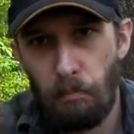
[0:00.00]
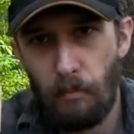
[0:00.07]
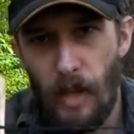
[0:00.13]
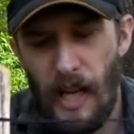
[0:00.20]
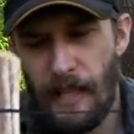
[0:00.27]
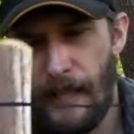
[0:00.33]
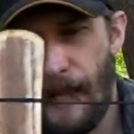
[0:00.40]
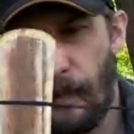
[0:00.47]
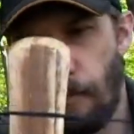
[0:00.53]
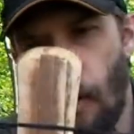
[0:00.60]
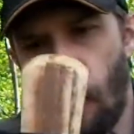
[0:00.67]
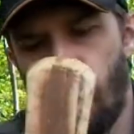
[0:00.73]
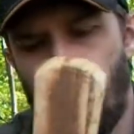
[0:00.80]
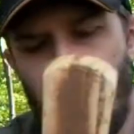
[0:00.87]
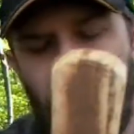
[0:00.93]
I take
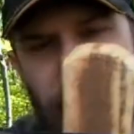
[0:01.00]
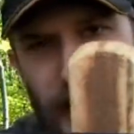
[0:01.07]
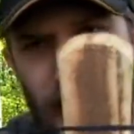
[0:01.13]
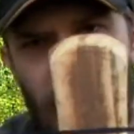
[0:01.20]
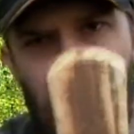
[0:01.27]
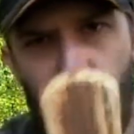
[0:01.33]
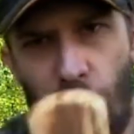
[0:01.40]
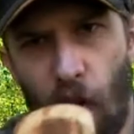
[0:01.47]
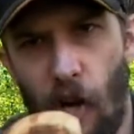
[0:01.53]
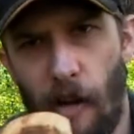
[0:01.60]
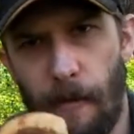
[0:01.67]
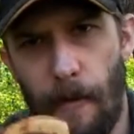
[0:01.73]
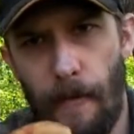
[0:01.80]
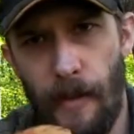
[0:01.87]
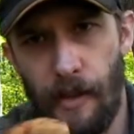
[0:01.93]
most of the tension
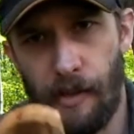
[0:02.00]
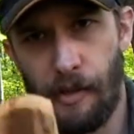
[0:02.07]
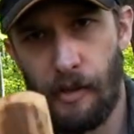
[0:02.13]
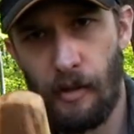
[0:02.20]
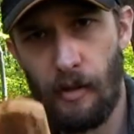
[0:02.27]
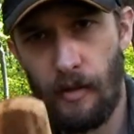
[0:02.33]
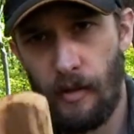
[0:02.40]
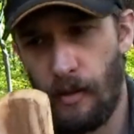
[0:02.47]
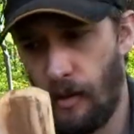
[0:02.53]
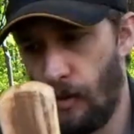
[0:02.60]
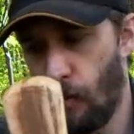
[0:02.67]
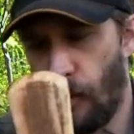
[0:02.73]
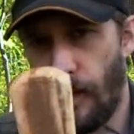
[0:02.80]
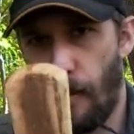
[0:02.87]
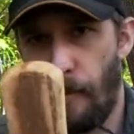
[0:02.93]
off of this
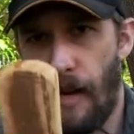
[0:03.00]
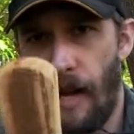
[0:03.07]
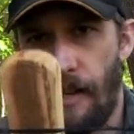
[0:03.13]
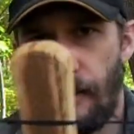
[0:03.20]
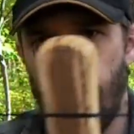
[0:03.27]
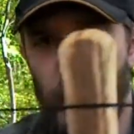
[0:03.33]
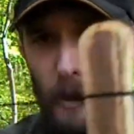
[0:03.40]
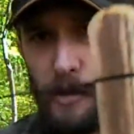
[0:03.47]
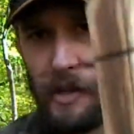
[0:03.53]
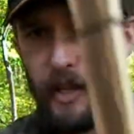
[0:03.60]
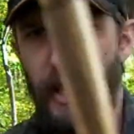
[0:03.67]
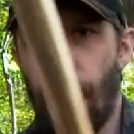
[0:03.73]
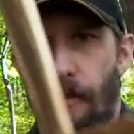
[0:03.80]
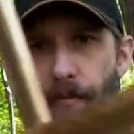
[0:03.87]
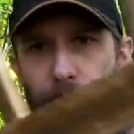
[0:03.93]
when I'm not using
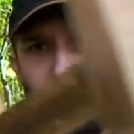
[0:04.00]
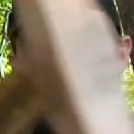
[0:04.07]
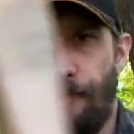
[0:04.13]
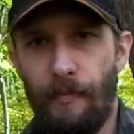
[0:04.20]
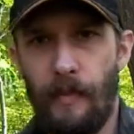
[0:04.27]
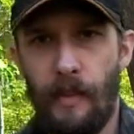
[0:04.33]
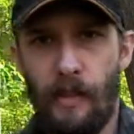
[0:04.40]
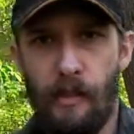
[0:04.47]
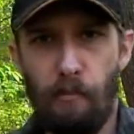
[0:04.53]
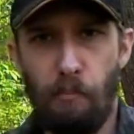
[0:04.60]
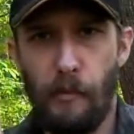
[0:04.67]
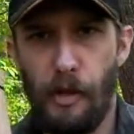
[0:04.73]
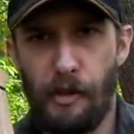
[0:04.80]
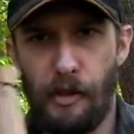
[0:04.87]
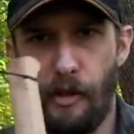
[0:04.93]
it,
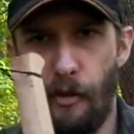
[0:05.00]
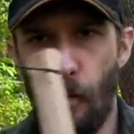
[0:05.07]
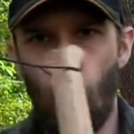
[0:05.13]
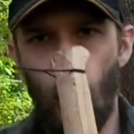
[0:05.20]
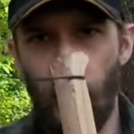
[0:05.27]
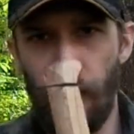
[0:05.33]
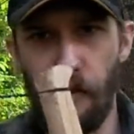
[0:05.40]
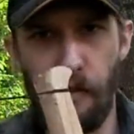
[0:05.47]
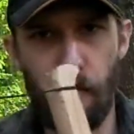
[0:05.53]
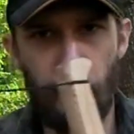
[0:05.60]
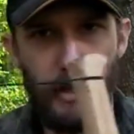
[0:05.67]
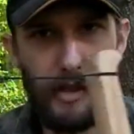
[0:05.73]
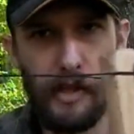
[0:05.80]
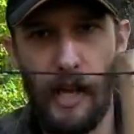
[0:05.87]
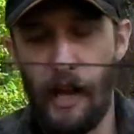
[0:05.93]
just so the wood
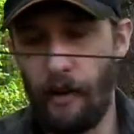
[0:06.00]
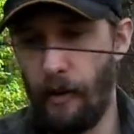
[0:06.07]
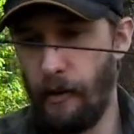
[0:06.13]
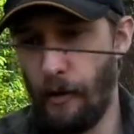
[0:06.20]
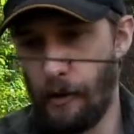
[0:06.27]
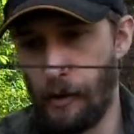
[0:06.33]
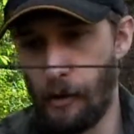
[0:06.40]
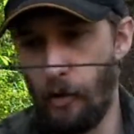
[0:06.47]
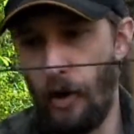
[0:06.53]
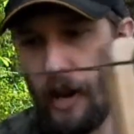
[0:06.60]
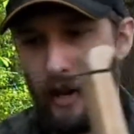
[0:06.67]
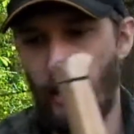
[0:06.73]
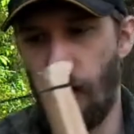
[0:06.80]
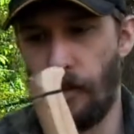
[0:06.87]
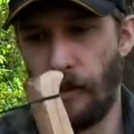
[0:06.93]
is not under
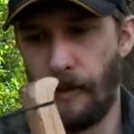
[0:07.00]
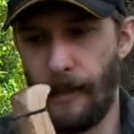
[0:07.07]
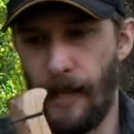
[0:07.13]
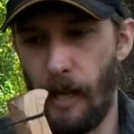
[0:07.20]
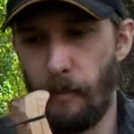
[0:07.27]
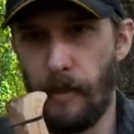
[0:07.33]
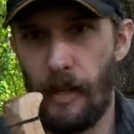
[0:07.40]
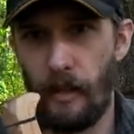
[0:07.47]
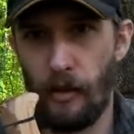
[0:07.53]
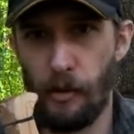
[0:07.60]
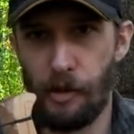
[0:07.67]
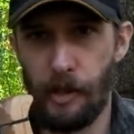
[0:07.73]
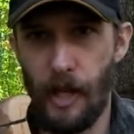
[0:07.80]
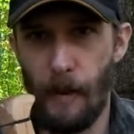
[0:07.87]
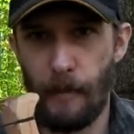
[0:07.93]
strain all the time, and I
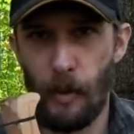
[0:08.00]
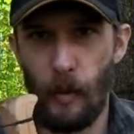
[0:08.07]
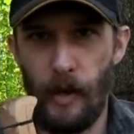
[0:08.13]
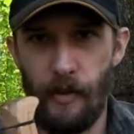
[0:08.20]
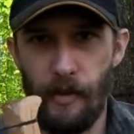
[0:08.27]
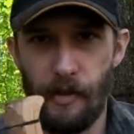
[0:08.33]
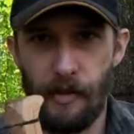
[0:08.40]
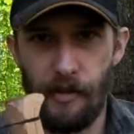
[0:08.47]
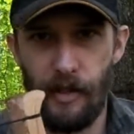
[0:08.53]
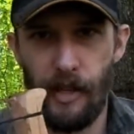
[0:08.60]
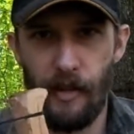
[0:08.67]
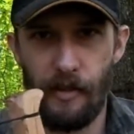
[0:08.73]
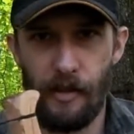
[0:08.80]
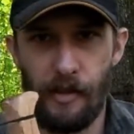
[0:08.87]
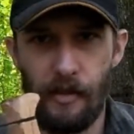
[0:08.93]
loosen up to where there's
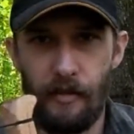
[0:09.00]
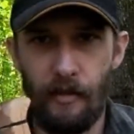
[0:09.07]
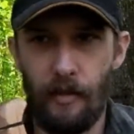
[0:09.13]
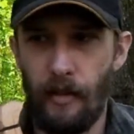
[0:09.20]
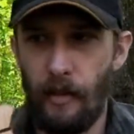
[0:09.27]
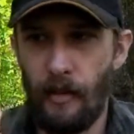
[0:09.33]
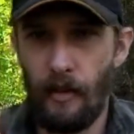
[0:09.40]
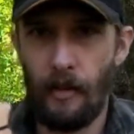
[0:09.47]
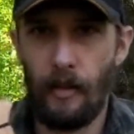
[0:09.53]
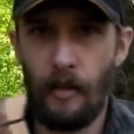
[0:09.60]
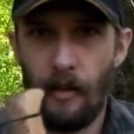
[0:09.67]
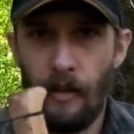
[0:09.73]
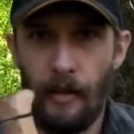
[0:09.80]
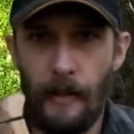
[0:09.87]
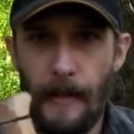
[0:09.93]
just
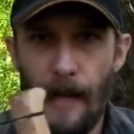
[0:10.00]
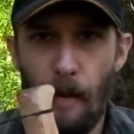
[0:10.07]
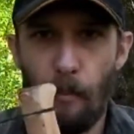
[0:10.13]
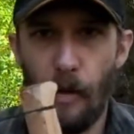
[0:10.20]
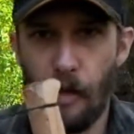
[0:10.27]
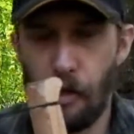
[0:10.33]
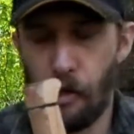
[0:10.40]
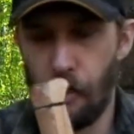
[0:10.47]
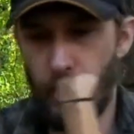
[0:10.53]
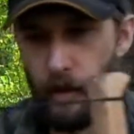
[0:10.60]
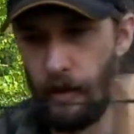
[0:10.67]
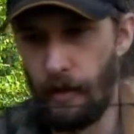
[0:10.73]
not much